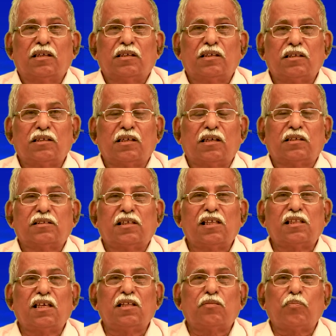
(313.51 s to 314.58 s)

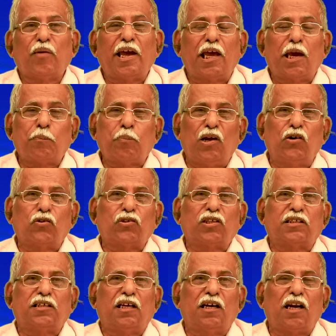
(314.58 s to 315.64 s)
This is my appeal to
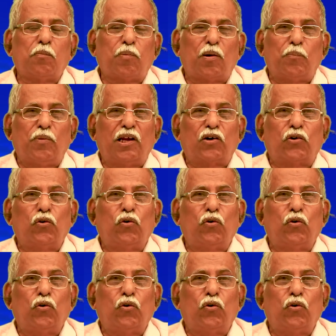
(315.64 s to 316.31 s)
the general public.